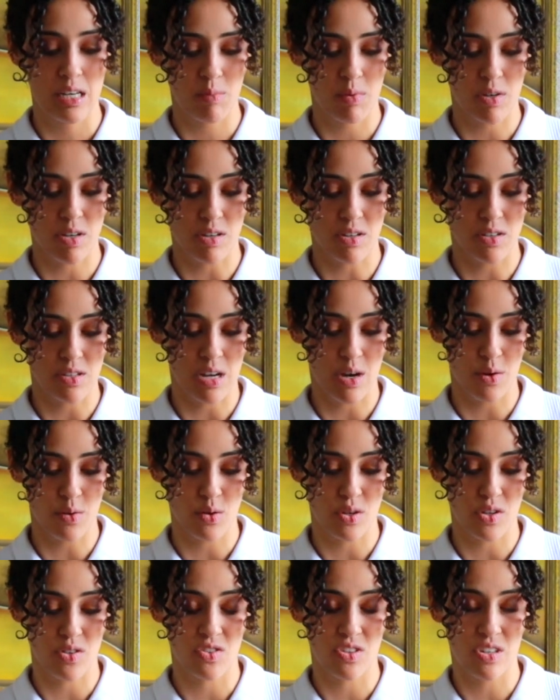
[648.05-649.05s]
because now you
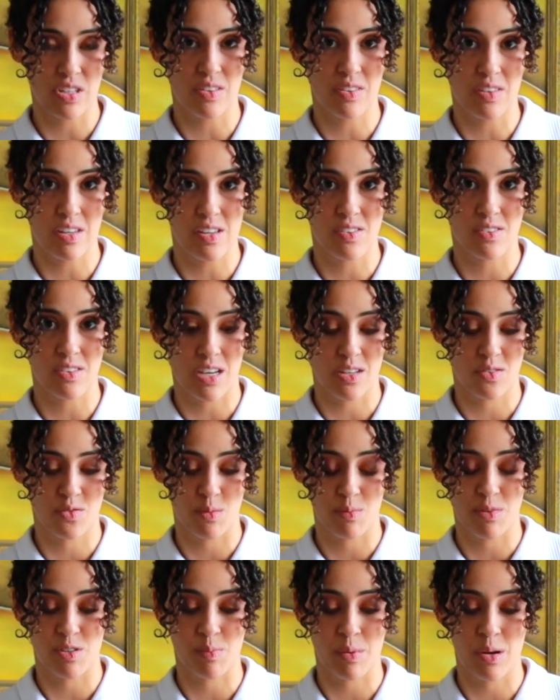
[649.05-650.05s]
can see the insides
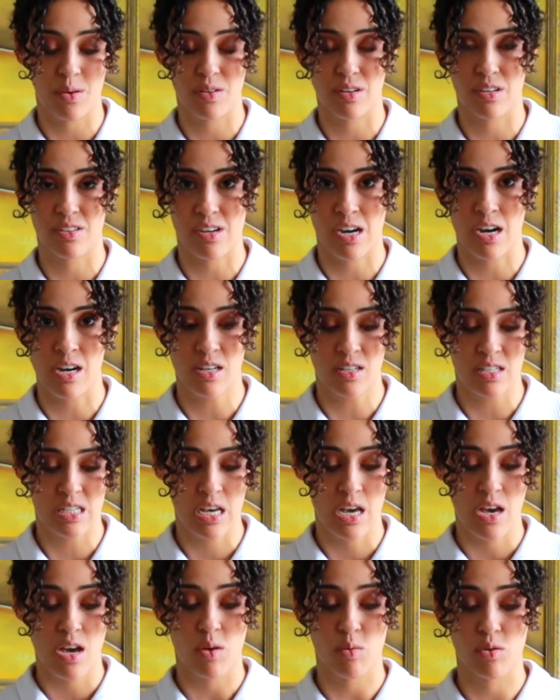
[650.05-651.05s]
from his mouth and his eyes,
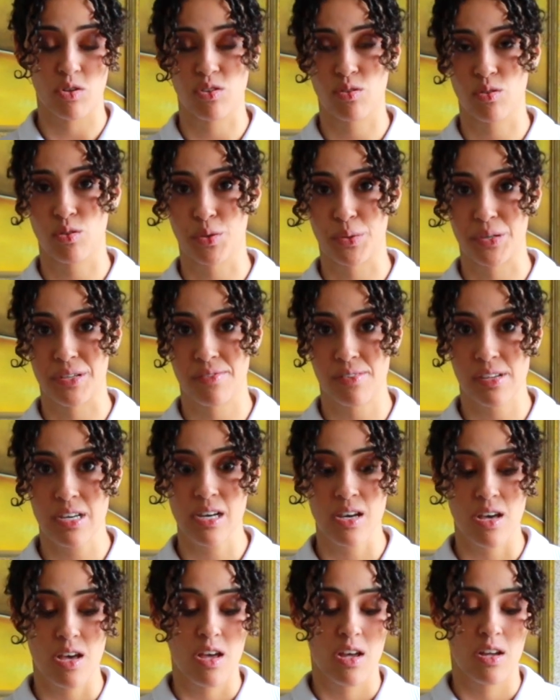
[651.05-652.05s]
which look
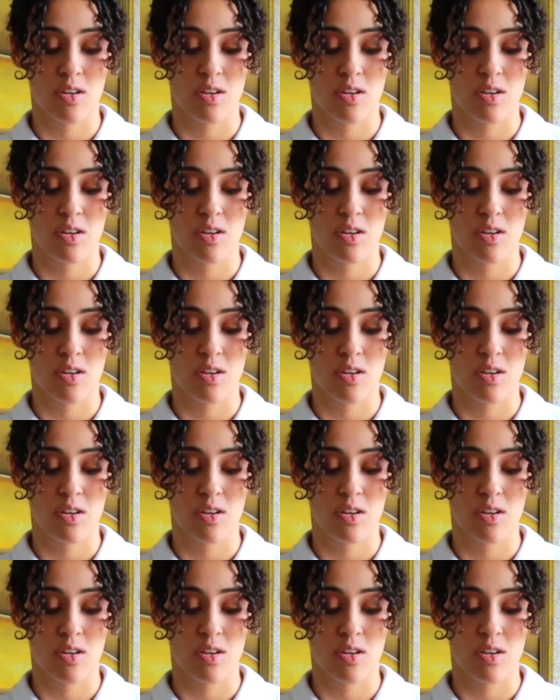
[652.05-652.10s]
horrific.